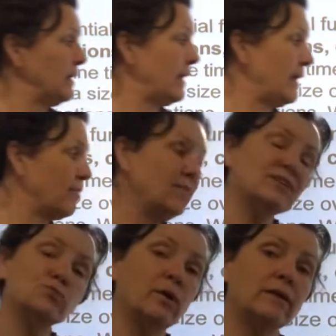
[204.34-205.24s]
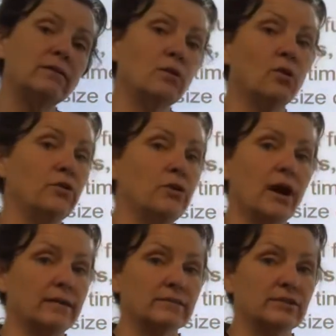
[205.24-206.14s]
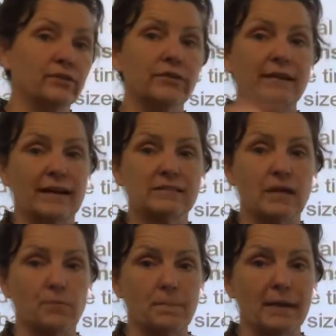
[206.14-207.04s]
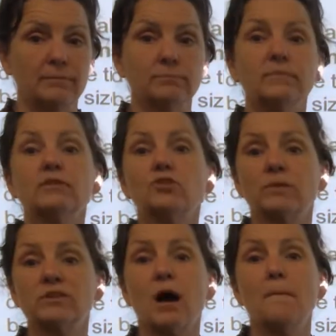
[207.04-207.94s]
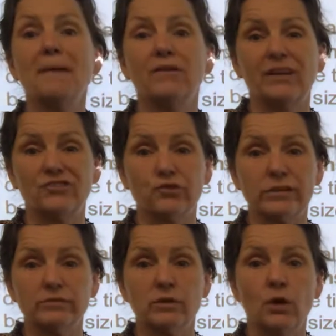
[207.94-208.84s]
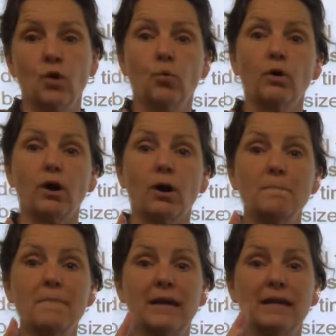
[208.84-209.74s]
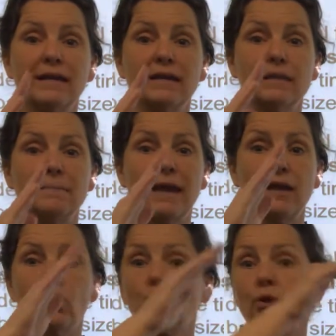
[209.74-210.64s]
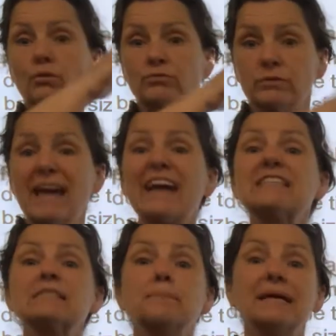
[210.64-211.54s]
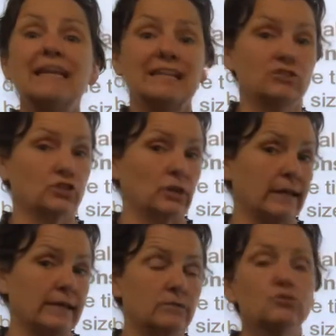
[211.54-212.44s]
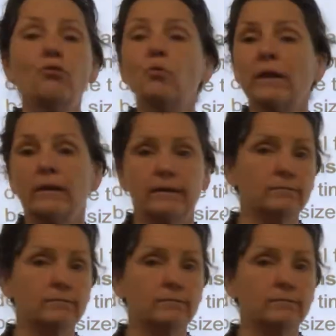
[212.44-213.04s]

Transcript: and this one not until the next time we meet. So it's compound interest, where our money in the bank grows exponentially, so quickly,